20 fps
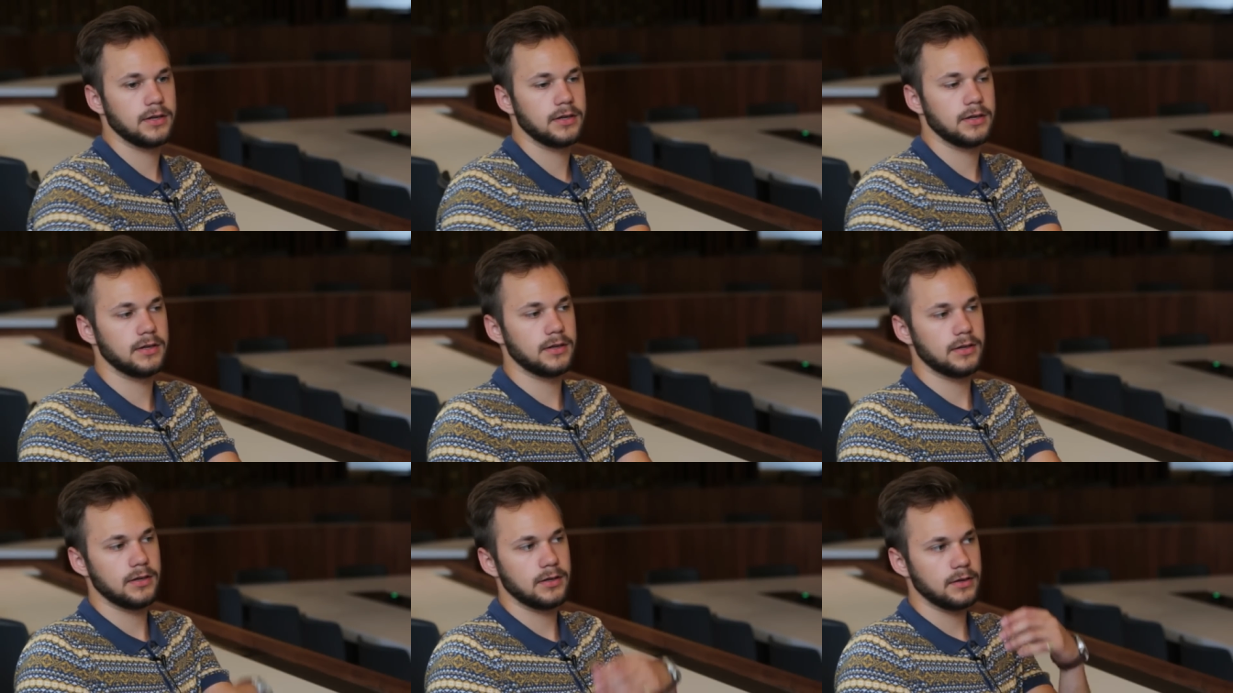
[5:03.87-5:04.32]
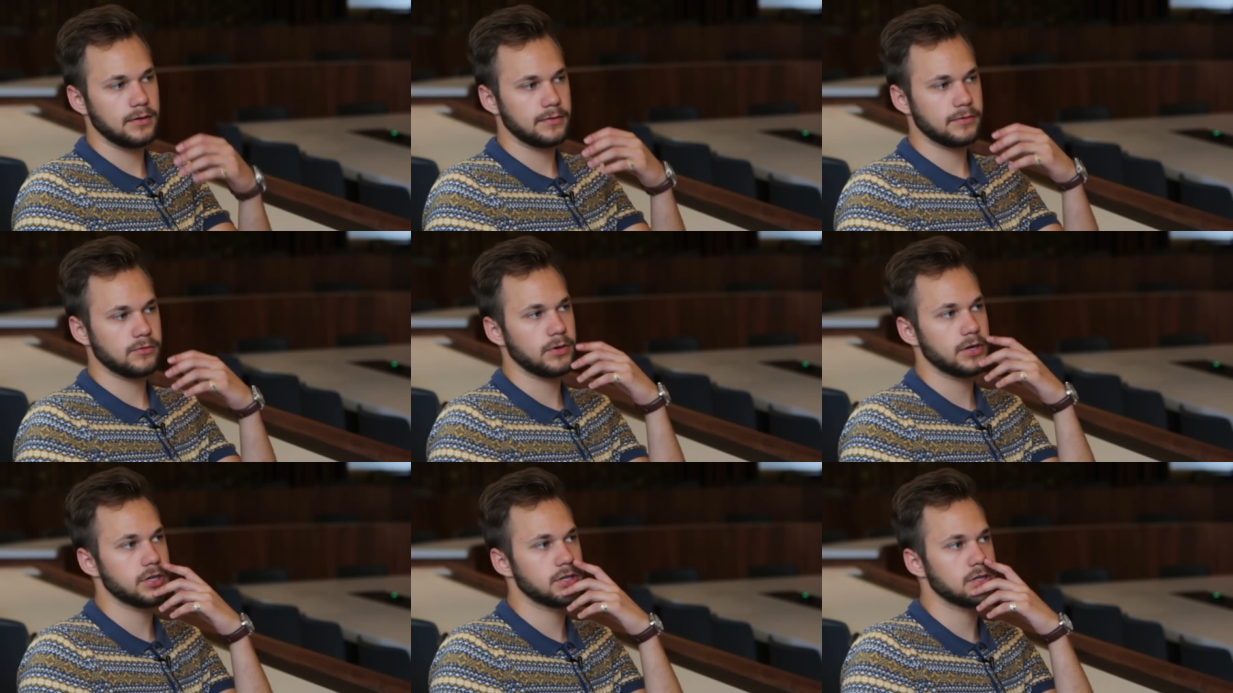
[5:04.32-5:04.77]
uh,
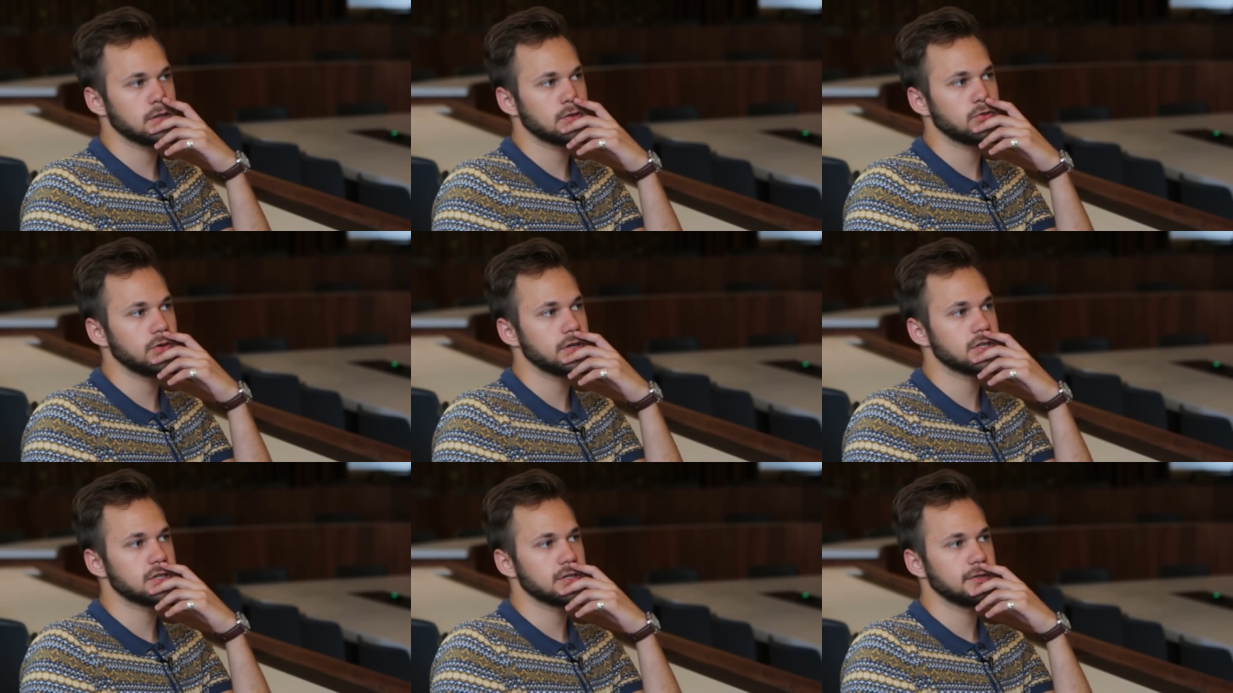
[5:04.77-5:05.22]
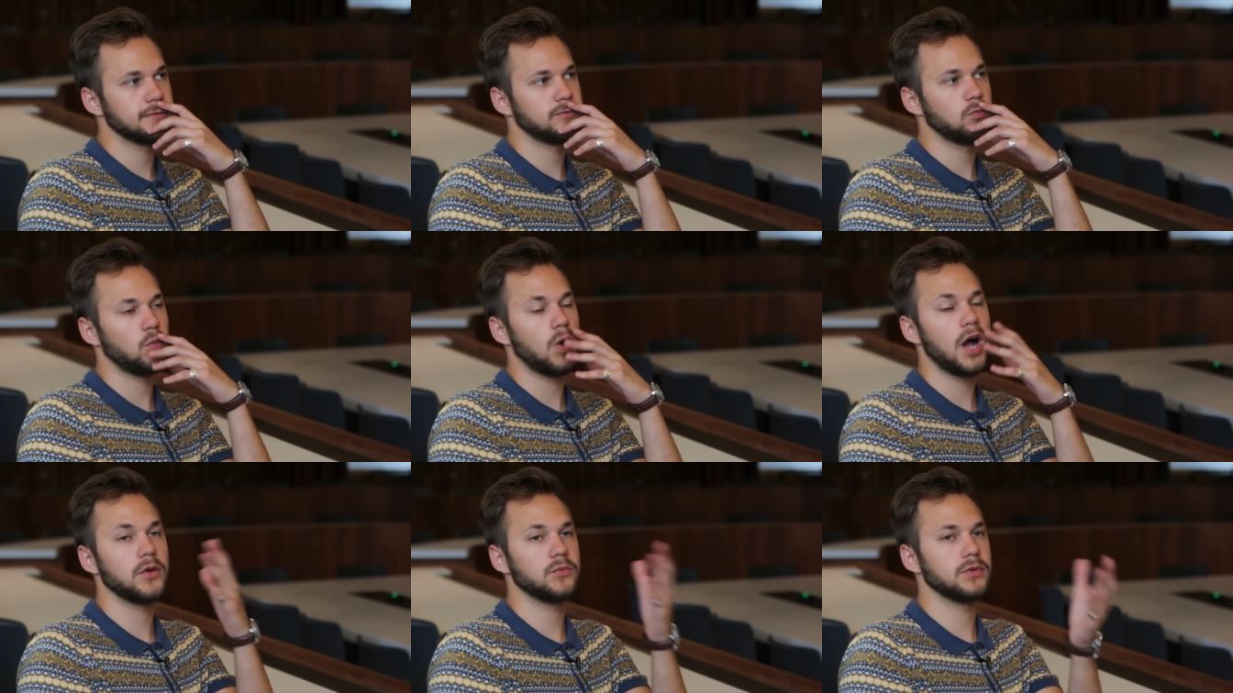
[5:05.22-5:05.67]
of question, question
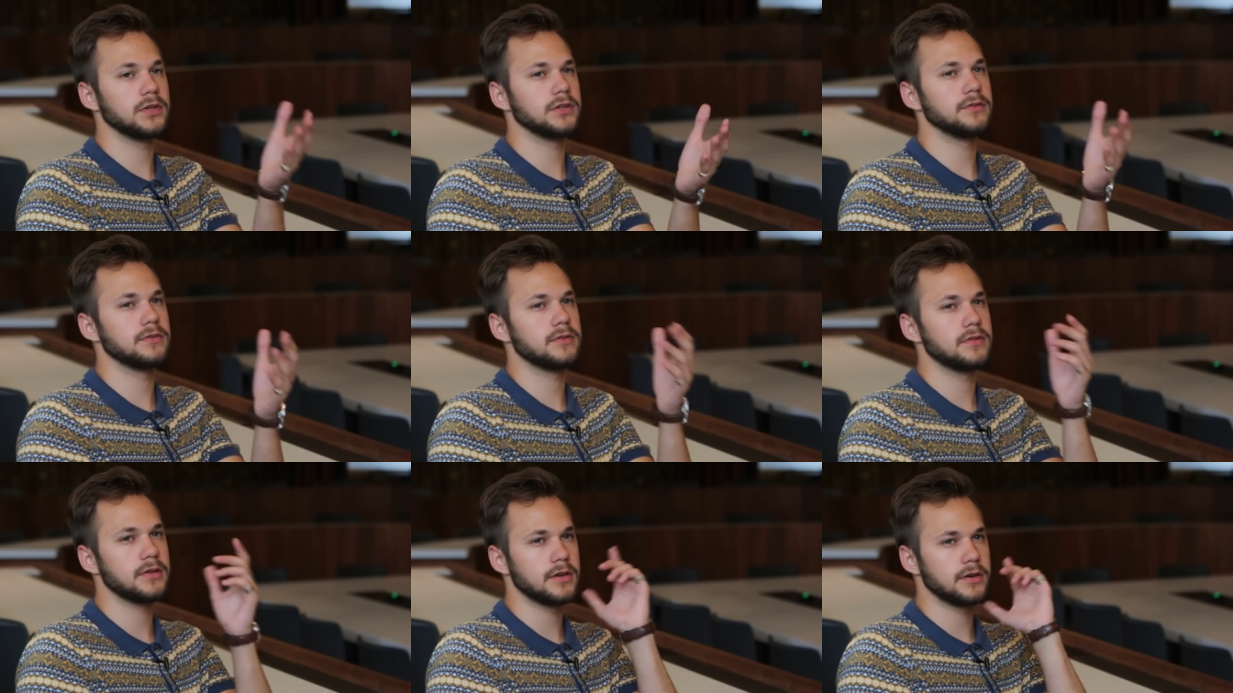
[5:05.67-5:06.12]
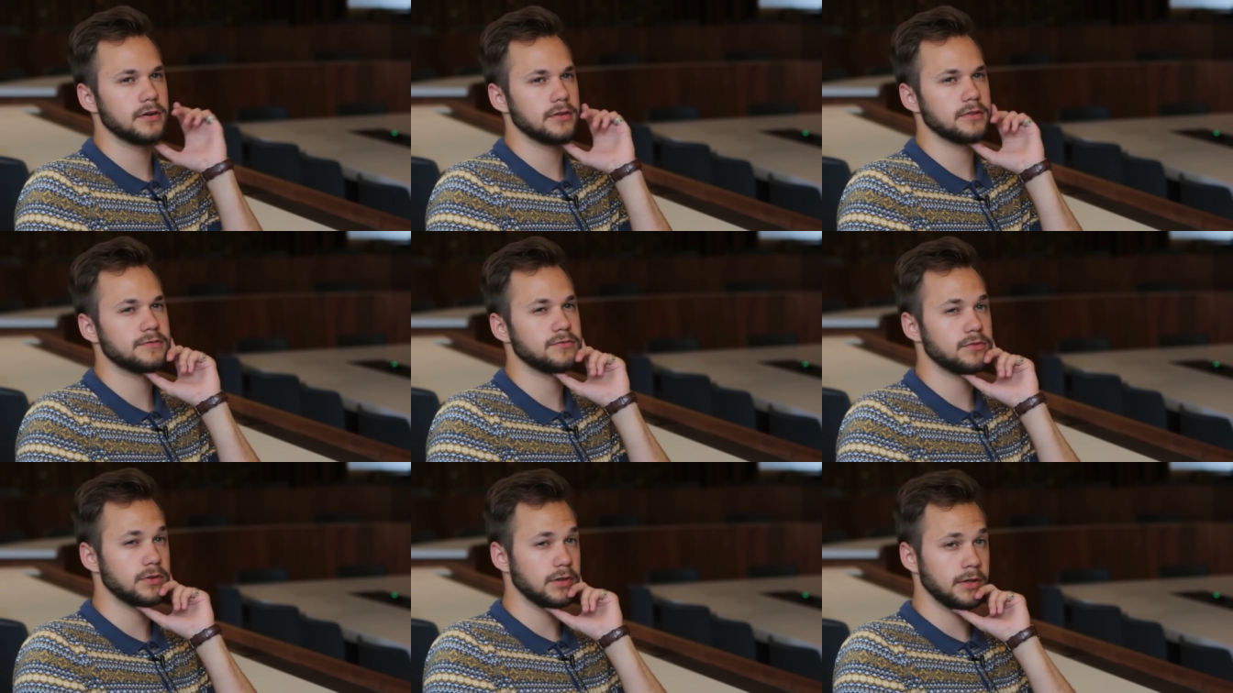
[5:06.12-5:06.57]
of why we do theater
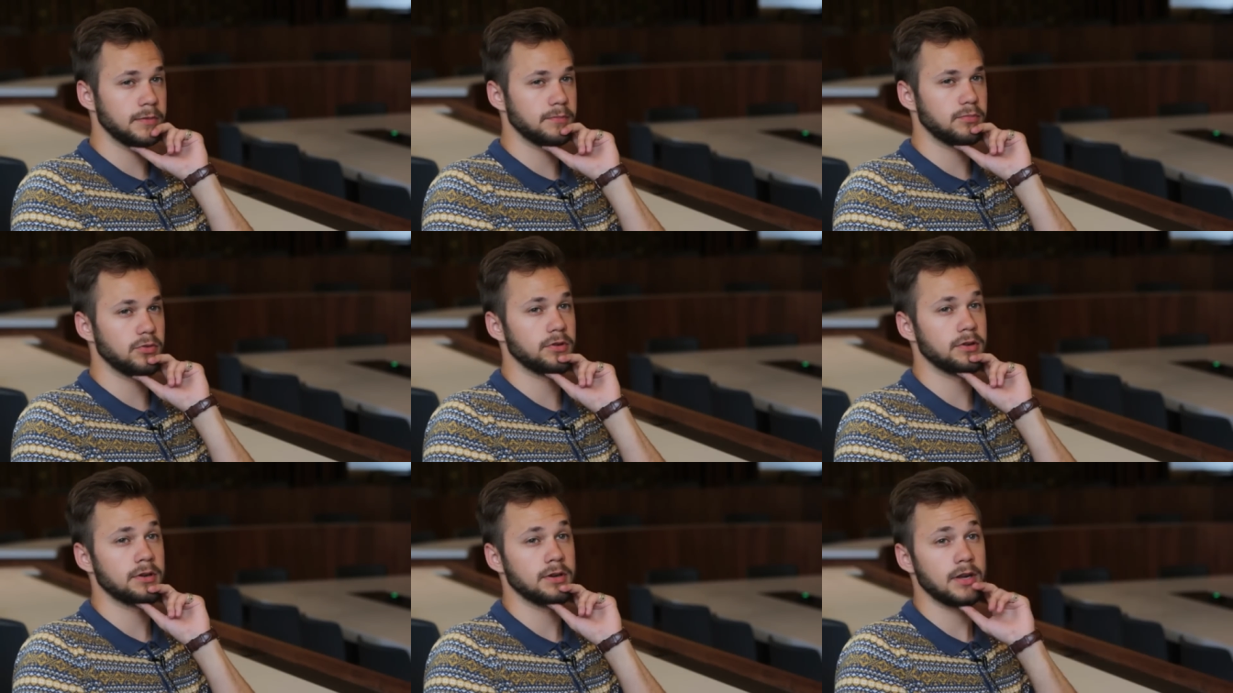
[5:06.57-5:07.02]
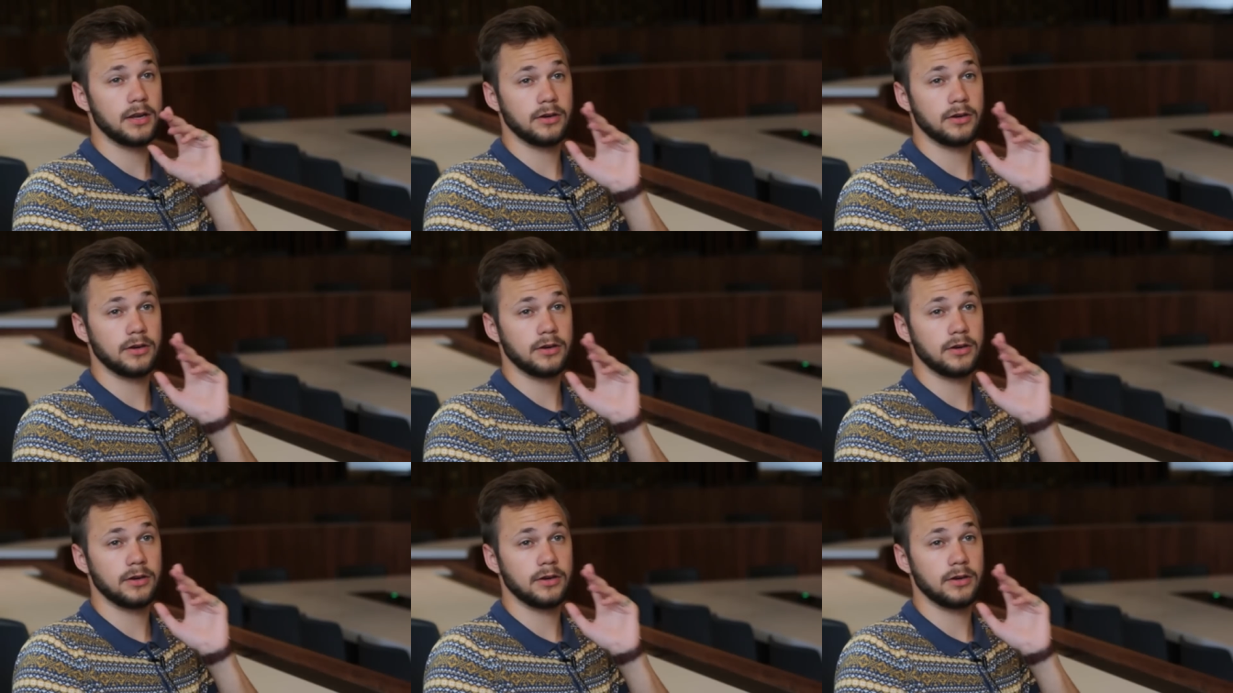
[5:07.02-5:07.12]
is really important,